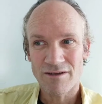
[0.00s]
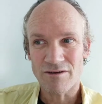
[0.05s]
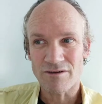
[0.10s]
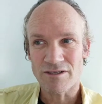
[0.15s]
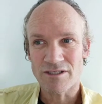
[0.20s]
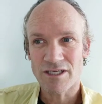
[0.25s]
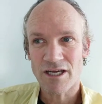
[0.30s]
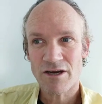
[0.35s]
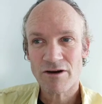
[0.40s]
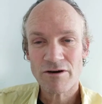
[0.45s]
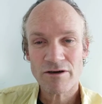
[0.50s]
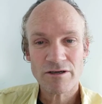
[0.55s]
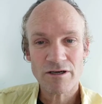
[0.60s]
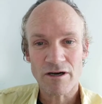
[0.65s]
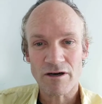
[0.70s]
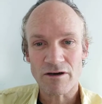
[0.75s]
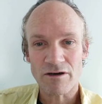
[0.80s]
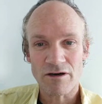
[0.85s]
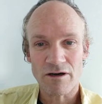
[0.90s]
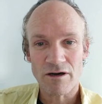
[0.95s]
tear at
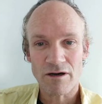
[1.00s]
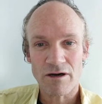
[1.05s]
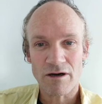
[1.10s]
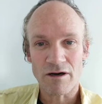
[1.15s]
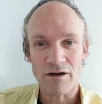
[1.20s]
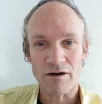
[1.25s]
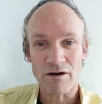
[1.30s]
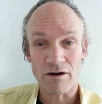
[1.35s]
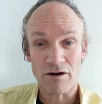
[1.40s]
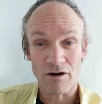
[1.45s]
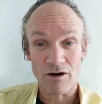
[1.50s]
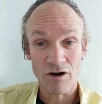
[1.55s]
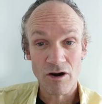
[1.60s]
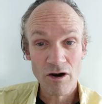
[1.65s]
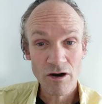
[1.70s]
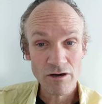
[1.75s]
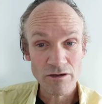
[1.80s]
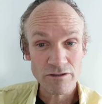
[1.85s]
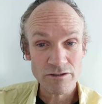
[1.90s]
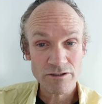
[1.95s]
our
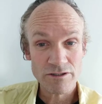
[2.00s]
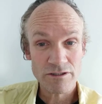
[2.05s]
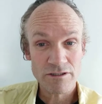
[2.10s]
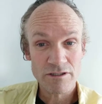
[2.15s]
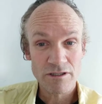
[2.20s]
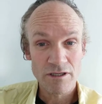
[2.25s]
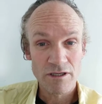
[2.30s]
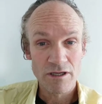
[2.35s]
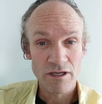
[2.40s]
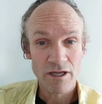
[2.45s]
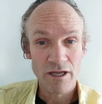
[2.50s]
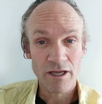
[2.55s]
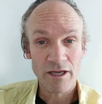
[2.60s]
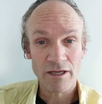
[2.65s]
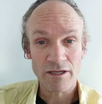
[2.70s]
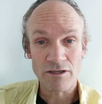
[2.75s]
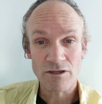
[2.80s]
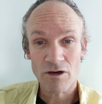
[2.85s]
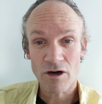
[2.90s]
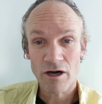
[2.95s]
hearts
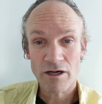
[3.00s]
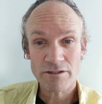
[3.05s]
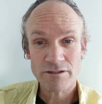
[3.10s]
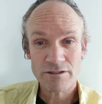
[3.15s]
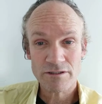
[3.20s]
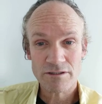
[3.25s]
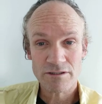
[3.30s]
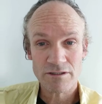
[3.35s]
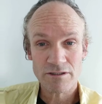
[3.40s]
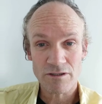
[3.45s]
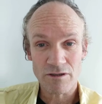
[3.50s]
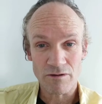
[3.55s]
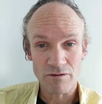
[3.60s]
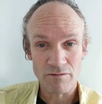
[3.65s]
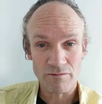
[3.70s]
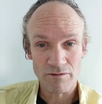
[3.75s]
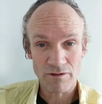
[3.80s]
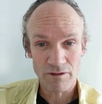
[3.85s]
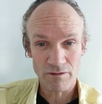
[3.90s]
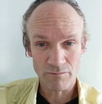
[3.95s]
and cause
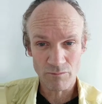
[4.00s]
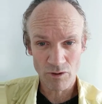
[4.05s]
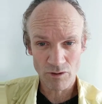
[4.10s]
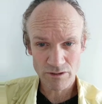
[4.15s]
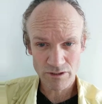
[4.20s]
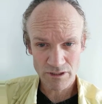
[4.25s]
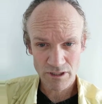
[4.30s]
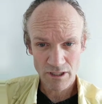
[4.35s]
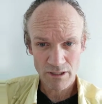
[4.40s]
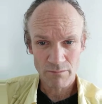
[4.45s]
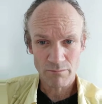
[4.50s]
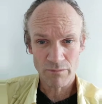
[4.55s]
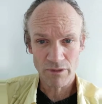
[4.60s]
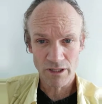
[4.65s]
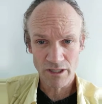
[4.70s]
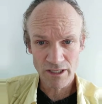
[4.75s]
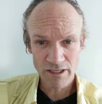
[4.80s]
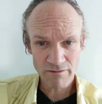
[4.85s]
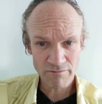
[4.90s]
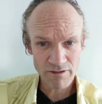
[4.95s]
the most
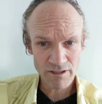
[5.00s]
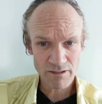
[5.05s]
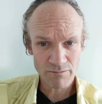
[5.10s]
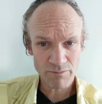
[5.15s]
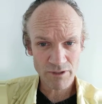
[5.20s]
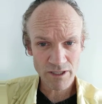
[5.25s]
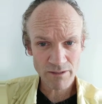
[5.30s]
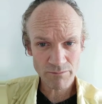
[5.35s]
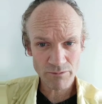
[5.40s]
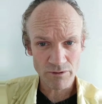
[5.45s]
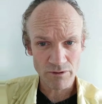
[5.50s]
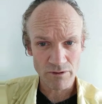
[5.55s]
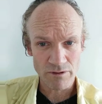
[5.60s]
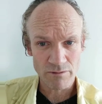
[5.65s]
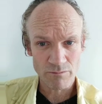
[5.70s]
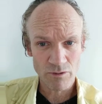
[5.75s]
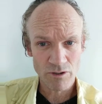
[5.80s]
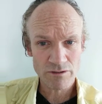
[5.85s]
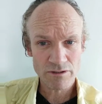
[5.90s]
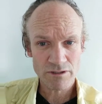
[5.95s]
believing people, the
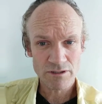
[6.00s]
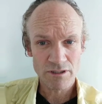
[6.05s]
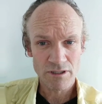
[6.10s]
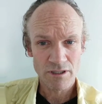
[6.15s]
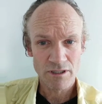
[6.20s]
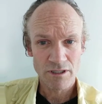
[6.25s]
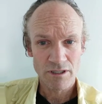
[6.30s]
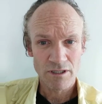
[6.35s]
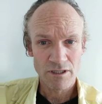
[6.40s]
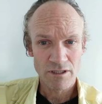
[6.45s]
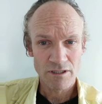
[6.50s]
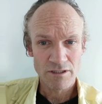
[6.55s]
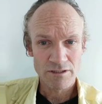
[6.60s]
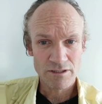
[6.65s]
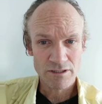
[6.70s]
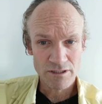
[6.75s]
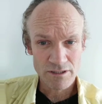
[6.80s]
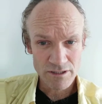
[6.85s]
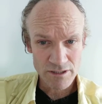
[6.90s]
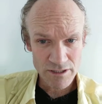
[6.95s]
most
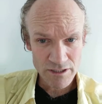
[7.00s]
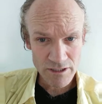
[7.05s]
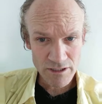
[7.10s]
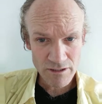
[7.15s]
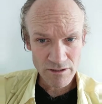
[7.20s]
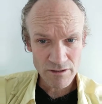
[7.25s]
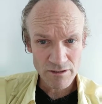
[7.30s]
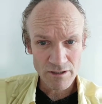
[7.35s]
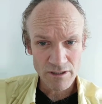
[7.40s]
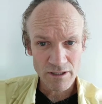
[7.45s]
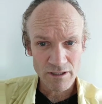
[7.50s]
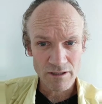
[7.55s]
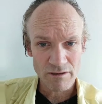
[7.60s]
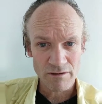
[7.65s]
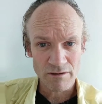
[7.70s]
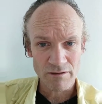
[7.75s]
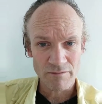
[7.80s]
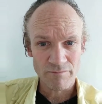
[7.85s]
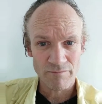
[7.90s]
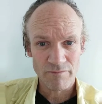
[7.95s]
sincere
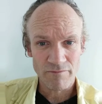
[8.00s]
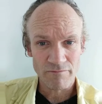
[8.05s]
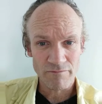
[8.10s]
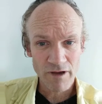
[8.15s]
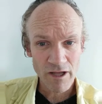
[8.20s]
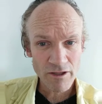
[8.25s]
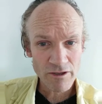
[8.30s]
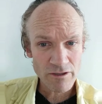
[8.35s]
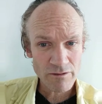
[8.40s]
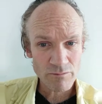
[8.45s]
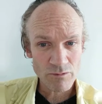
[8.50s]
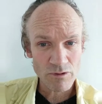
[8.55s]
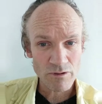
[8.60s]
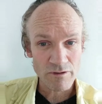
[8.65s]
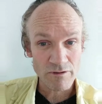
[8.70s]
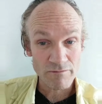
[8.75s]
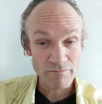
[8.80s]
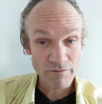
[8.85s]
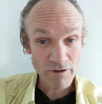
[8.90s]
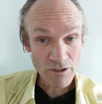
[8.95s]
and valuable
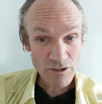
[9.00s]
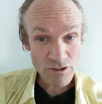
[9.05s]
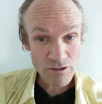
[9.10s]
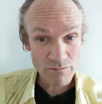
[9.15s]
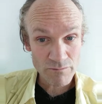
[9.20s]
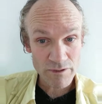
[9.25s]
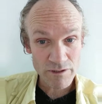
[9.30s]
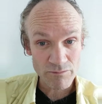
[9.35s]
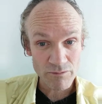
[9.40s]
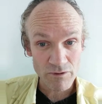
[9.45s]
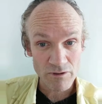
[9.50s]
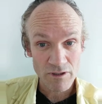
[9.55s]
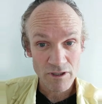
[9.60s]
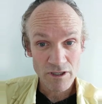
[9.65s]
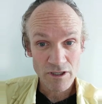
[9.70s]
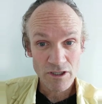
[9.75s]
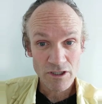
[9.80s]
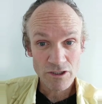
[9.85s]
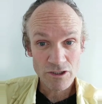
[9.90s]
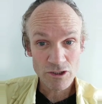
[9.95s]
and functional people
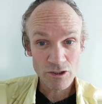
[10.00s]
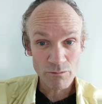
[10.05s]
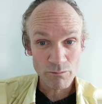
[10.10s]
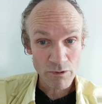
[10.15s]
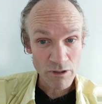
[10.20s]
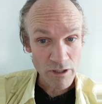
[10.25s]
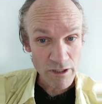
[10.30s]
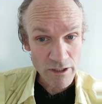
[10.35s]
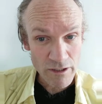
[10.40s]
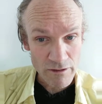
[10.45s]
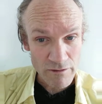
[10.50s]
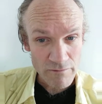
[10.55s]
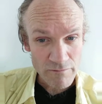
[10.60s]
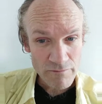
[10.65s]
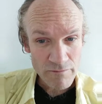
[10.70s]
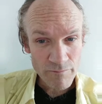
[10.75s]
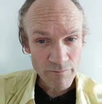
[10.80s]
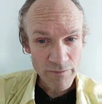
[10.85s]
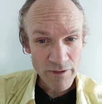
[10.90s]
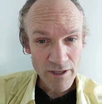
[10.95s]
to
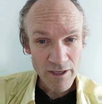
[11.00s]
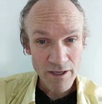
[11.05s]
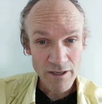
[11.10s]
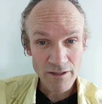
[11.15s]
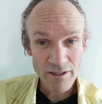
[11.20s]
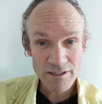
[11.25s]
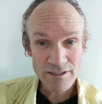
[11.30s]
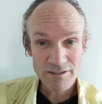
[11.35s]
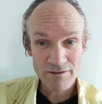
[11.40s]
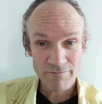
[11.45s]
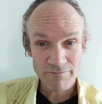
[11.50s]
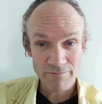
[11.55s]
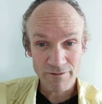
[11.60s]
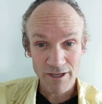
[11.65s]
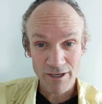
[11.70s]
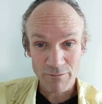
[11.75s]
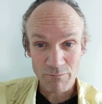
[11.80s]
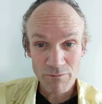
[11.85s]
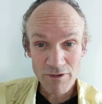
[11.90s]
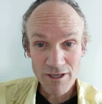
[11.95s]
believe, unless if
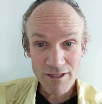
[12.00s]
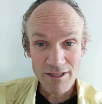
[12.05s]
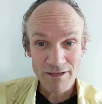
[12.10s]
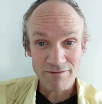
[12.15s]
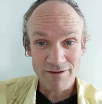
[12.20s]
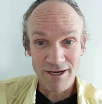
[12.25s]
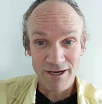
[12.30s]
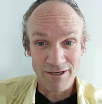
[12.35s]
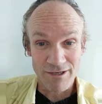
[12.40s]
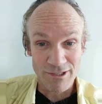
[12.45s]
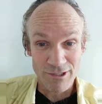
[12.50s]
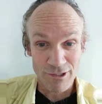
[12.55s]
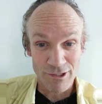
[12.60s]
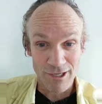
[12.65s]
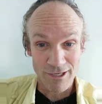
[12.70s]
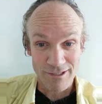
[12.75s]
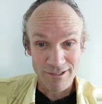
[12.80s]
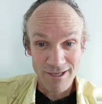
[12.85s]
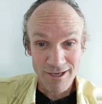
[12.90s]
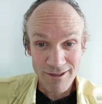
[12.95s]
like me they've got
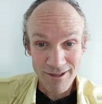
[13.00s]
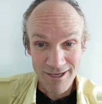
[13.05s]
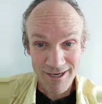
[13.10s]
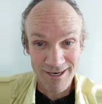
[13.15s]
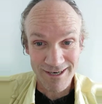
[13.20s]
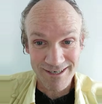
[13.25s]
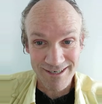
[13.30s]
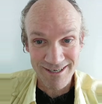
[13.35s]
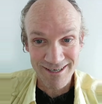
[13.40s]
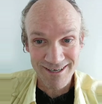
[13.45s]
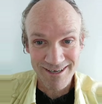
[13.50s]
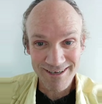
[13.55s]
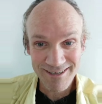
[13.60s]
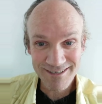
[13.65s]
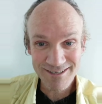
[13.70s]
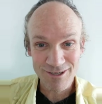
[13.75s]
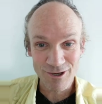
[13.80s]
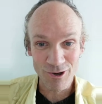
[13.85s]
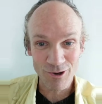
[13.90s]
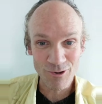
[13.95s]
like nothing
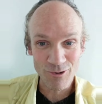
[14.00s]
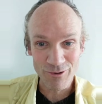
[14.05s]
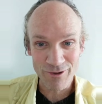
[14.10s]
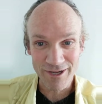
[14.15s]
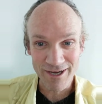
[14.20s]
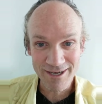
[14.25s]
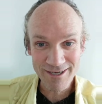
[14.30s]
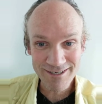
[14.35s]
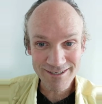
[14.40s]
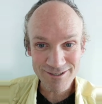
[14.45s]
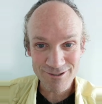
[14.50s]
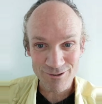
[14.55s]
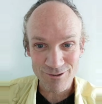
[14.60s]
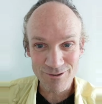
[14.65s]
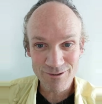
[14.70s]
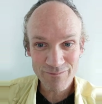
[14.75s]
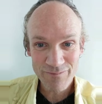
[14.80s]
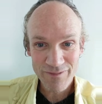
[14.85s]
to hold on to